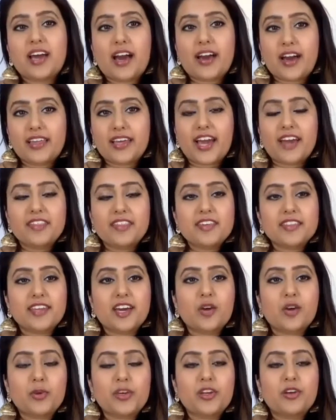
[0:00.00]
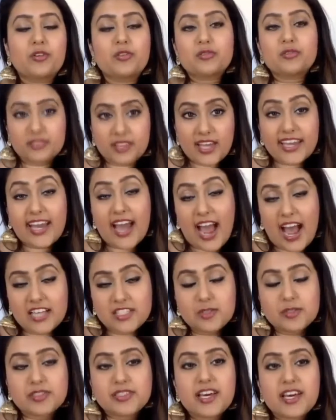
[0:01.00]
Like I think that we don't like, as you
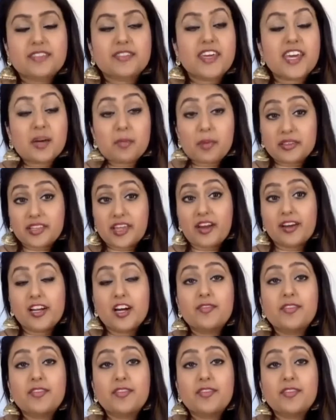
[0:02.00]
said, think about that enough.